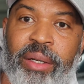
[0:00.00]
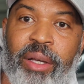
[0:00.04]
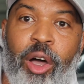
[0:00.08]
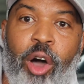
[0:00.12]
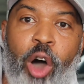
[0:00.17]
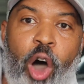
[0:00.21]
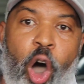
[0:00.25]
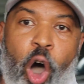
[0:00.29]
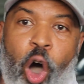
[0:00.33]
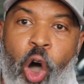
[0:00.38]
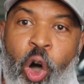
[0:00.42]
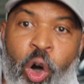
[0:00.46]

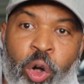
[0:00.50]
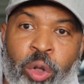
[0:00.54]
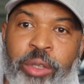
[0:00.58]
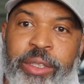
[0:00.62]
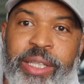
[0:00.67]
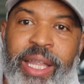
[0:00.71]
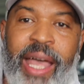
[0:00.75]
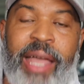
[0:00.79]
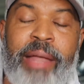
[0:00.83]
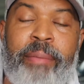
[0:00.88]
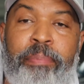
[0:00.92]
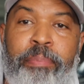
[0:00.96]
Hold
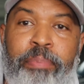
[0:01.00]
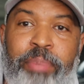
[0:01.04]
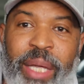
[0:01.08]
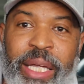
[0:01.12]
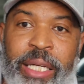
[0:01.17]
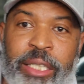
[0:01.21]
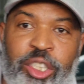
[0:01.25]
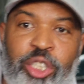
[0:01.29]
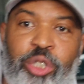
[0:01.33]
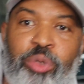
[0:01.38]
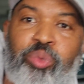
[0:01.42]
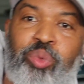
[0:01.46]
that
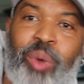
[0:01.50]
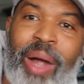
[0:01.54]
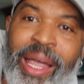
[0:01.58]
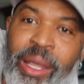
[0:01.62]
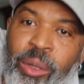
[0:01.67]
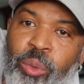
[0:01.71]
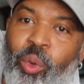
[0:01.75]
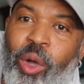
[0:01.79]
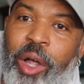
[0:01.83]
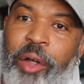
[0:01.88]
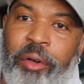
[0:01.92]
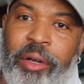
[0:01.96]
bitch
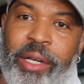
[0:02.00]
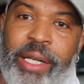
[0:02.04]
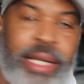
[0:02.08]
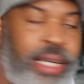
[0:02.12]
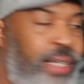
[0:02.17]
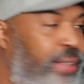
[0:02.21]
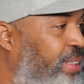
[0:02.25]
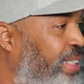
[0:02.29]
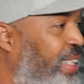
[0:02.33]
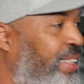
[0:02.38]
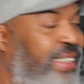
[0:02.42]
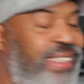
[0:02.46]
right where it
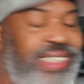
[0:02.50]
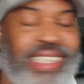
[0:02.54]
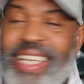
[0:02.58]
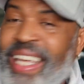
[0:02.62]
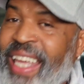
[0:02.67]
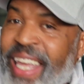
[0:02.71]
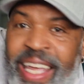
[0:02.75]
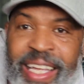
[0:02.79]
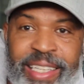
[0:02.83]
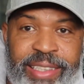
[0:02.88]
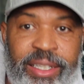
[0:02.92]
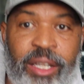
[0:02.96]
is. That's
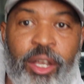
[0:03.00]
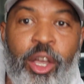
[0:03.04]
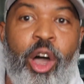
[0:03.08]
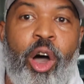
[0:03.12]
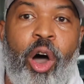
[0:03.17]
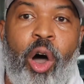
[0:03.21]
it.